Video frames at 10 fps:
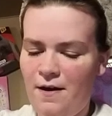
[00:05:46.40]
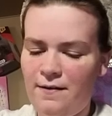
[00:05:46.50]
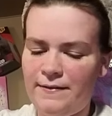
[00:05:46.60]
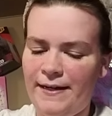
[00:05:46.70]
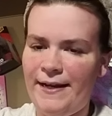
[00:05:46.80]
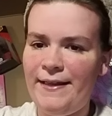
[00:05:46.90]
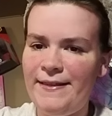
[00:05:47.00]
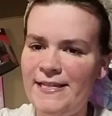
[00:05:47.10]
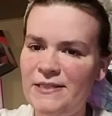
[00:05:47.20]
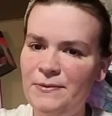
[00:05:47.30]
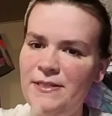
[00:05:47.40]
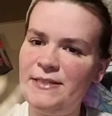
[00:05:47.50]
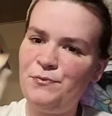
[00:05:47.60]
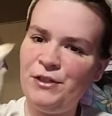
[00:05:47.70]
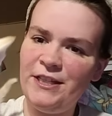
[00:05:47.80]
Alright, this
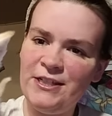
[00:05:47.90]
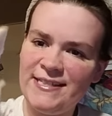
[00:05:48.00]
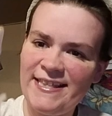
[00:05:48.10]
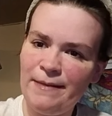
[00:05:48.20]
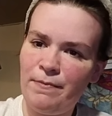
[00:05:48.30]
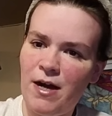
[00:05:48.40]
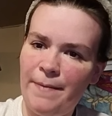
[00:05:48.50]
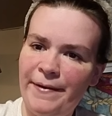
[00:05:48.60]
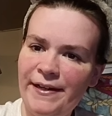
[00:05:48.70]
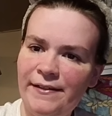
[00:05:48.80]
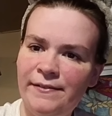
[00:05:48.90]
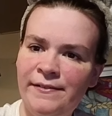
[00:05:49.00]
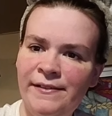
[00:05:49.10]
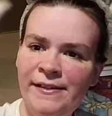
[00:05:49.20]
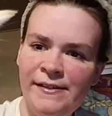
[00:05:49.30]
one's the one that looks like the mama.
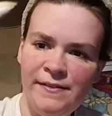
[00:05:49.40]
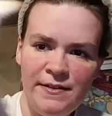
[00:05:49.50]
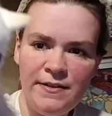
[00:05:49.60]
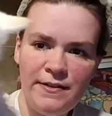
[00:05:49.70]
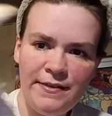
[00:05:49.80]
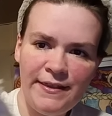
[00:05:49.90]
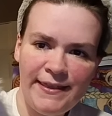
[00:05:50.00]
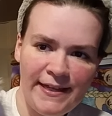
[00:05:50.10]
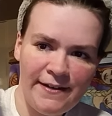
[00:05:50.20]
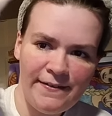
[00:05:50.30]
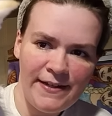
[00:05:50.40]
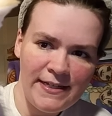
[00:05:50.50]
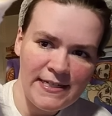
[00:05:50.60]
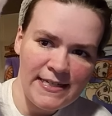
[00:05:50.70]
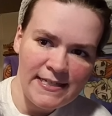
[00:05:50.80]
There
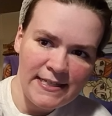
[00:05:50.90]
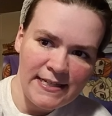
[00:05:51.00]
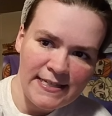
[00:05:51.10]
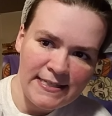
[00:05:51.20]
he is and